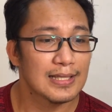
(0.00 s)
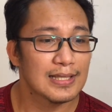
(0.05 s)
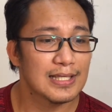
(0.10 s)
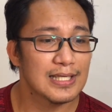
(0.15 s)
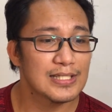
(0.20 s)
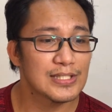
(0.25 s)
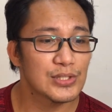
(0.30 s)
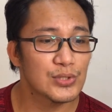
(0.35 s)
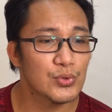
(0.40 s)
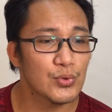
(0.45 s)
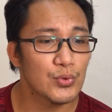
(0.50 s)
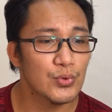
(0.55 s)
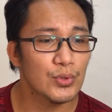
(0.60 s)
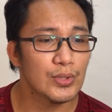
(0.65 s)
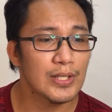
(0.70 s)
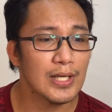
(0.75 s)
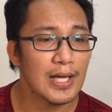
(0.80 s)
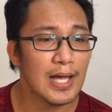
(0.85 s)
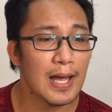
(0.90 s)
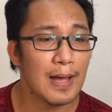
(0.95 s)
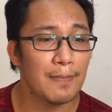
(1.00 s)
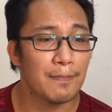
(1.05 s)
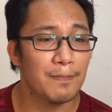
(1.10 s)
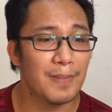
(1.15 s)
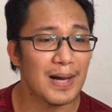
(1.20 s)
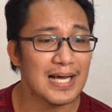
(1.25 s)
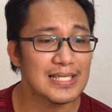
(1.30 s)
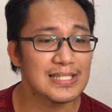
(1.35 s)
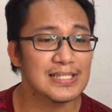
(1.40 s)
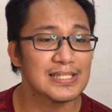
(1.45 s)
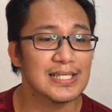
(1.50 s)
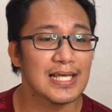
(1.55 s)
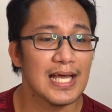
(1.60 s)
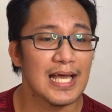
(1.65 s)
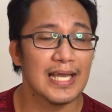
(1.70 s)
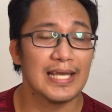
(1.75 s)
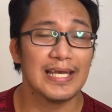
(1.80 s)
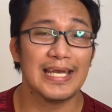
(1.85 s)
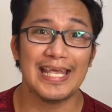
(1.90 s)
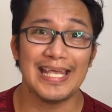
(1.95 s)
Thisun Bas
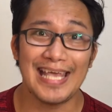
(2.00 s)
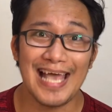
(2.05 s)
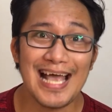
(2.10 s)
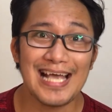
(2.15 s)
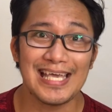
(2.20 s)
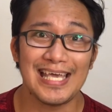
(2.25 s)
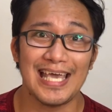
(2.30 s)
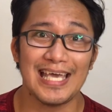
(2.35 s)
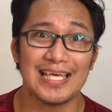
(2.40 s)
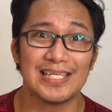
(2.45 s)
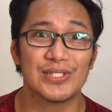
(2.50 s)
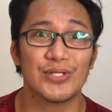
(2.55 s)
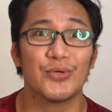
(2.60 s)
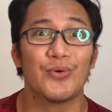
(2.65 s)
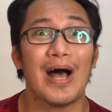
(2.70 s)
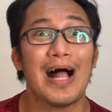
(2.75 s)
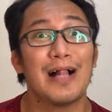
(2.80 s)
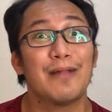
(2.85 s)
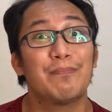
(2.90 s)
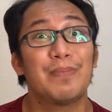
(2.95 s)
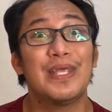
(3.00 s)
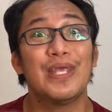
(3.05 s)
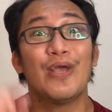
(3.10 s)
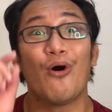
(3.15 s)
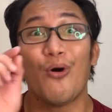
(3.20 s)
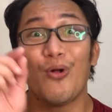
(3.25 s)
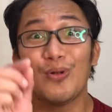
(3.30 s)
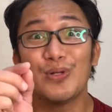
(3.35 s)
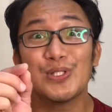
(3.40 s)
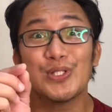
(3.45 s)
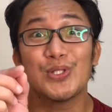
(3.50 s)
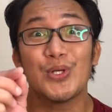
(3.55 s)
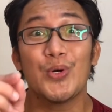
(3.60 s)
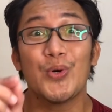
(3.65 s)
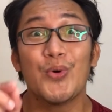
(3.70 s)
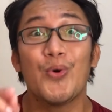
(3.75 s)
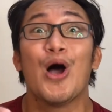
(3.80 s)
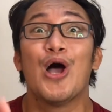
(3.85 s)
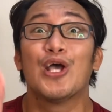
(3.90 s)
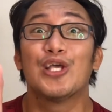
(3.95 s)
Nayake. So I'll be
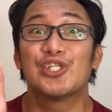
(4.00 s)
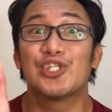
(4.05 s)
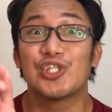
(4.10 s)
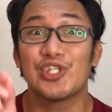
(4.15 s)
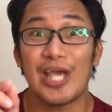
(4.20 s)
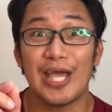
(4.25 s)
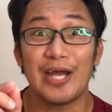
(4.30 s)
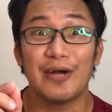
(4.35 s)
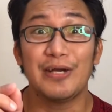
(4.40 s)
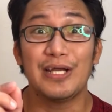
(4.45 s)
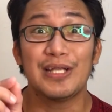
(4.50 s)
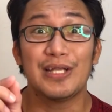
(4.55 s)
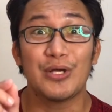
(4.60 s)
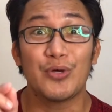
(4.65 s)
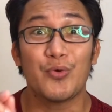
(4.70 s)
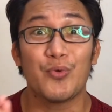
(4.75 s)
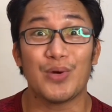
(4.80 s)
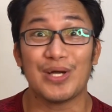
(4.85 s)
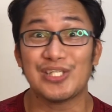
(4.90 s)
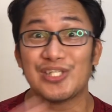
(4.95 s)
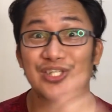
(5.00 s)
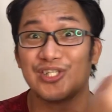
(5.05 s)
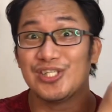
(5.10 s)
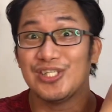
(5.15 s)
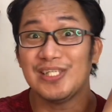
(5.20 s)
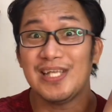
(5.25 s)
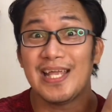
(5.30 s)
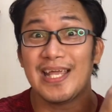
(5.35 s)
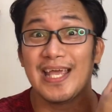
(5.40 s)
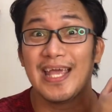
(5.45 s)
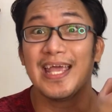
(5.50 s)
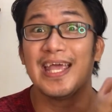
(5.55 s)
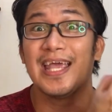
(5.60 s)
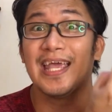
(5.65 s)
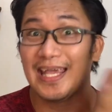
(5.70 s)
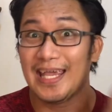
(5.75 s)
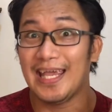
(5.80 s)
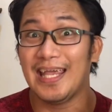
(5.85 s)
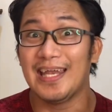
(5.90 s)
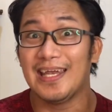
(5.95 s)
also sharing the question
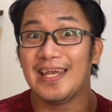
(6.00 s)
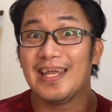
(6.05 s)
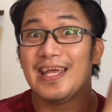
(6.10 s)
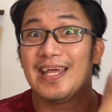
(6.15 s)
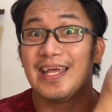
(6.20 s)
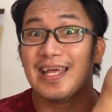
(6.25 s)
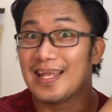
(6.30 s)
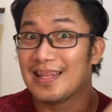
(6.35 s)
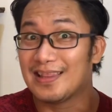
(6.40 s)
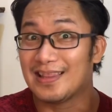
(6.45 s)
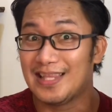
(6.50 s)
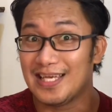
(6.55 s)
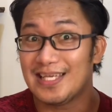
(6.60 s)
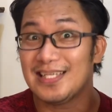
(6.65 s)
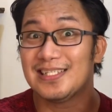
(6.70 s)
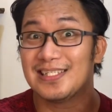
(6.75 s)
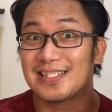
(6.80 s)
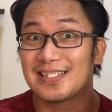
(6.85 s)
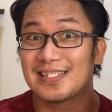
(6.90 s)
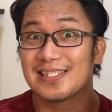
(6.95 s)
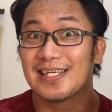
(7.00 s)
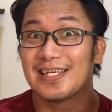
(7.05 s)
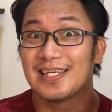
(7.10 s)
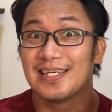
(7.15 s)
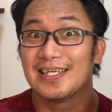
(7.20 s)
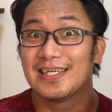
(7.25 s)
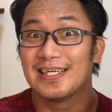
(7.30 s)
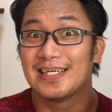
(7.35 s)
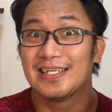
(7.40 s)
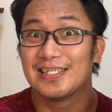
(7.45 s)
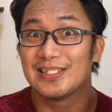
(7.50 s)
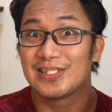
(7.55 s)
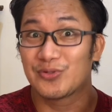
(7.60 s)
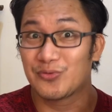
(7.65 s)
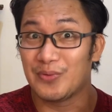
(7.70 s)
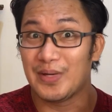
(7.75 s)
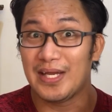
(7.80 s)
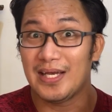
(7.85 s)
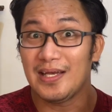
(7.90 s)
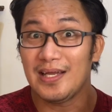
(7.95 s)
in this
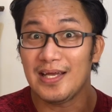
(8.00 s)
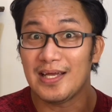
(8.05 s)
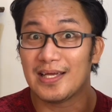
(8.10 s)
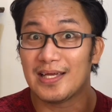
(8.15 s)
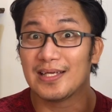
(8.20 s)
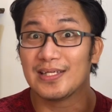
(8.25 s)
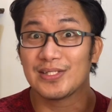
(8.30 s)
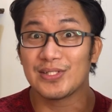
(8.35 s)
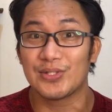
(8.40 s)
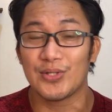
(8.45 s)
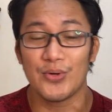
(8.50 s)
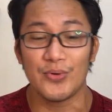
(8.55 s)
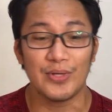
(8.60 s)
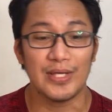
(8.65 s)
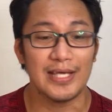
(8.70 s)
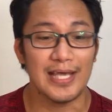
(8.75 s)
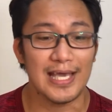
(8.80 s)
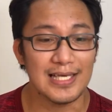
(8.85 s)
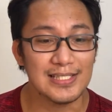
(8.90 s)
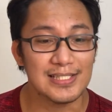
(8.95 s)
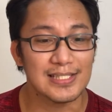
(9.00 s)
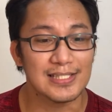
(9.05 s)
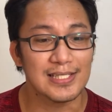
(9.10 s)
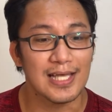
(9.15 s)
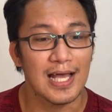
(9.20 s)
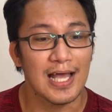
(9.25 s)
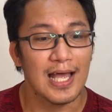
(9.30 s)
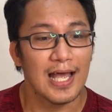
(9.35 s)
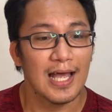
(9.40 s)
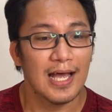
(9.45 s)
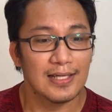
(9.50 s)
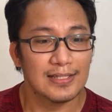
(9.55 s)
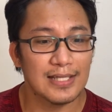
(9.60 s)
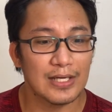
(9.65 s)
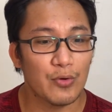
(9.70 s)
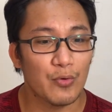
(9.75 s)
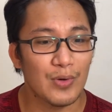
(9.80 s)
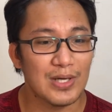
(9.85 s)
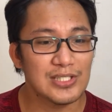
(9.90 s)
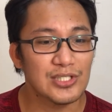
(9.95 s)
screen. So yes,
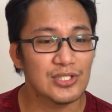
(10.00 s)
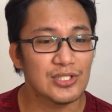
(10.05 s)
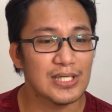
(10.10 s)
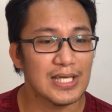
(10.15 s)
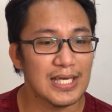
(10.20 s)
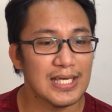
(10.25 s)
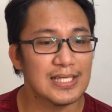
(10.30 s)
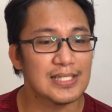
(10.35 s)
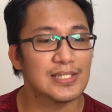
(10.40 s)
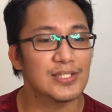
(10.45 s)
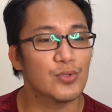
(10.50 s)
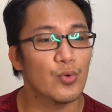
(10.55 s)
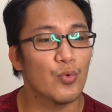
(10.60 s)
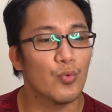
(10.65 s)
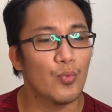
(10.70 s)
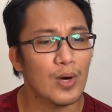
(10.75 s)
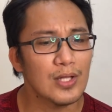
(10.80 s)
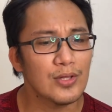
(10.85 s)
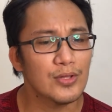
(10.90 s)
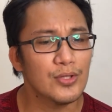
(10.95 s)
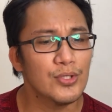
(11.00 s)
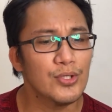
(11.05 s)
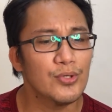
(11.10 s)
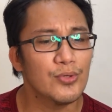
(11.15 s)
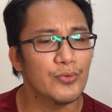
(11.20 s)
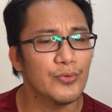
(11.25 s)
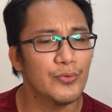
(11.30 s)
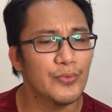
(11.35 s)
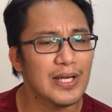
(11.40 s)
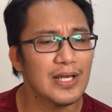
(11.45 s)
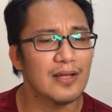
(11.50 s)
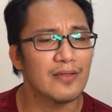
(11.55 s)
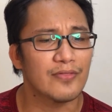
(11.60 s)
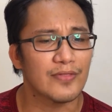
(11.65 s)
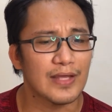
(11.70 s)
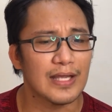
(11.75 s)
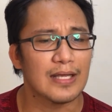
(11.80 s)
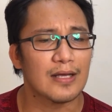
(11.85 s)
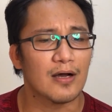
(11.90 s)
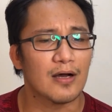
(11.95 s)
the question is, so what do you really
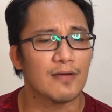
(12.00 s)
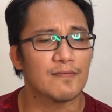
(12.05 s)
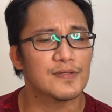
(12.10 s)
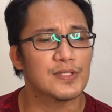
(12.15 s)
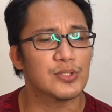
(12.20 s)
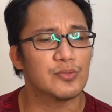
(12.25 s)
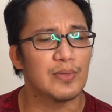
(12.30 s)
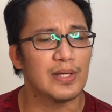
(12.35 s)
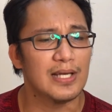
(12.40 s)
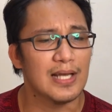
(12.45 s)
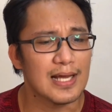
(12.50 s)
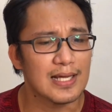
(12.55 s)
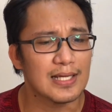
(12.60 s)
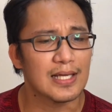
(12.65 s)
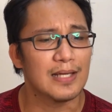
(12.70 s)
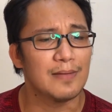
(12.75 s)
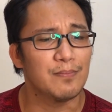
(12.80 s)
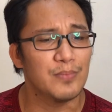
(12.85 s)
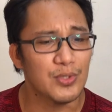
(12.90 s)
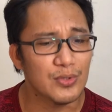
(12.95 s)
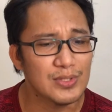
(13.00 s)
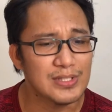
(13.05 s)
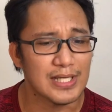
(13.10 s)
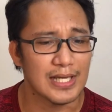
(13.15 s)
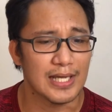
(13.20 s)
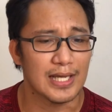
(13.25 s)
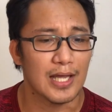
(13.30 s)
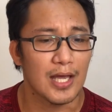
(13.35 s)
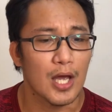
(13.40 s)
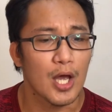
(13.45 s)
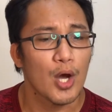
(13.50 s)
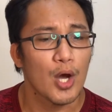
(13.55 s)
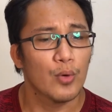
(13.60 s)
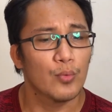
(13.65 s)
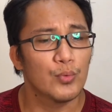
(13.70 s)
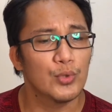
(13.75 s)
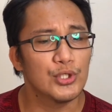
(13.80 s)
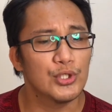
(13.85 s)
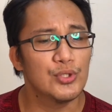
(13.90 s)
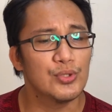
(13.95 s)
think of Sri Lankan music?
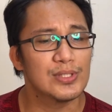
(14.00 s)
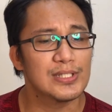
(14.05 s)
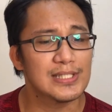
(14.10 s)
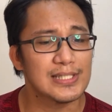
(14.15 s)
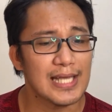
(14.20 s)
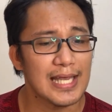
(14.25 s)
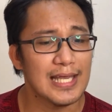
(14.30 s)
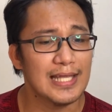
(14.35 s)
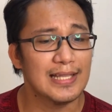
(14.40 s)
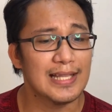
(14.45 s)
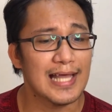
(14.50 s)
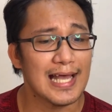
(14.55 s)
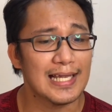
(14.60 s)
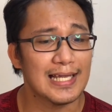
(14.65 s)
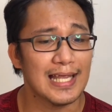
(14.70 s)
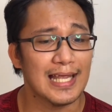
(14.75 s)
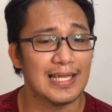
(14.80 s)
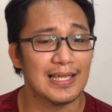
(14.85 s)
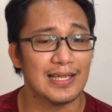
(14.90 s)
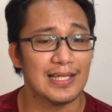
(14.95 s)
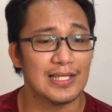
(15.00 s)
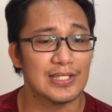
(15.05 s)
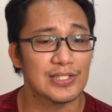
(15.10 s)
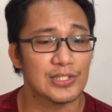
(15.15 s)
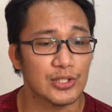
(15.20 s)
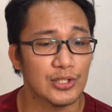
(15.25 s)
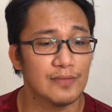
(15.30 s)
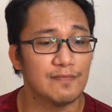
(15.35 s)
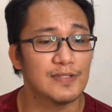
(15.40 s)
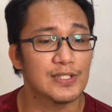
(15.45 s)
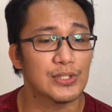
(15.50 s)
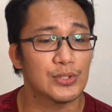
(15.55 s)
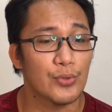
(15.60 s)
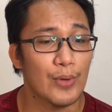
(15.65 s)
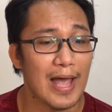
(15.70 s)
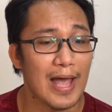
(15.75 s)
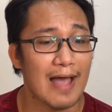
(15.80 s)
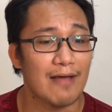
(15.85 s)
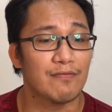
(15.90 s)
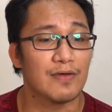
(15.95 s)
Would you say that it deserves to
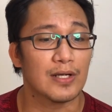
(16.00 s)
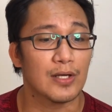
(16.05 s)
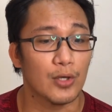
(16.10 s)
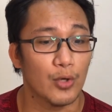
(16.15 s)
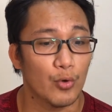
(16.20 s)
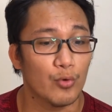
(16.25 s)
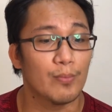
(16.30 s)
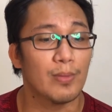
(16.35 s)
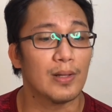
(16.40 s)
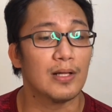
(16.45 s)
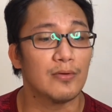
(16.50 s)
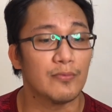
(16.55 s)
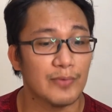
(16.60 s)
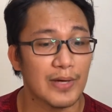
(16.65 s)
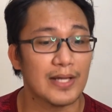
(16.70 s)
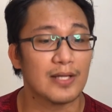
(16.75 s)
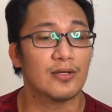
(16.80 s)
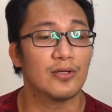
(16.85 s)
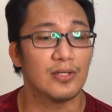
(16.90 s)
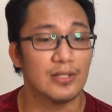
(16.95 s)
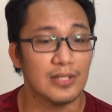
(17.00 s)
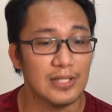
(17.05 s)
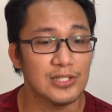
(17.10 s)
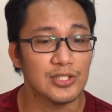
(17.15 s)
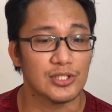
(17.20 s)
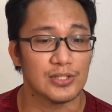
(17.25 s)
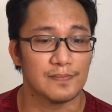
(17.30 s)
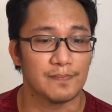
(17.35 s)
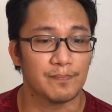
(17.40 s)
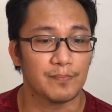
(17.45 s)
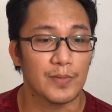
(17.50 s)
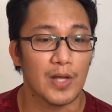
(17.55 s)
have a global recognition?